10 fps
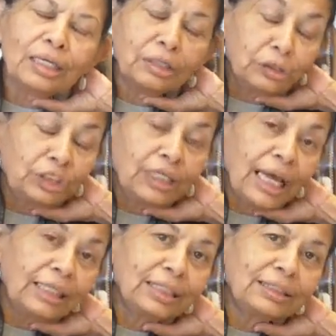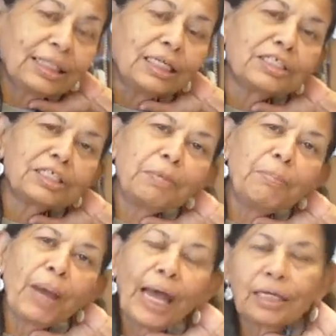on genetics and its
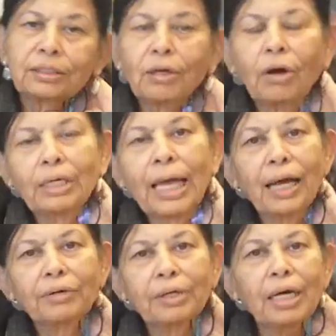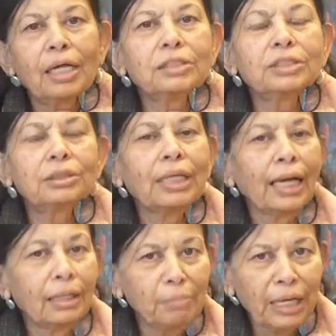impact on agriculture
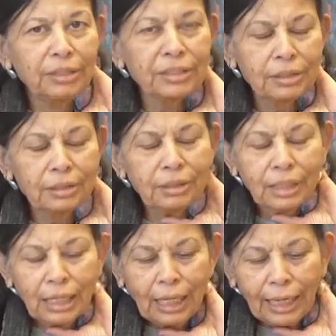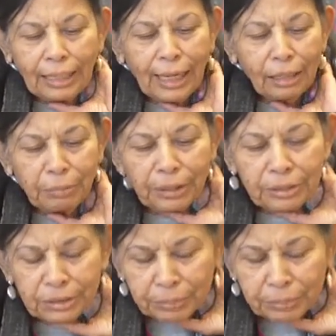and medicine. And I'll be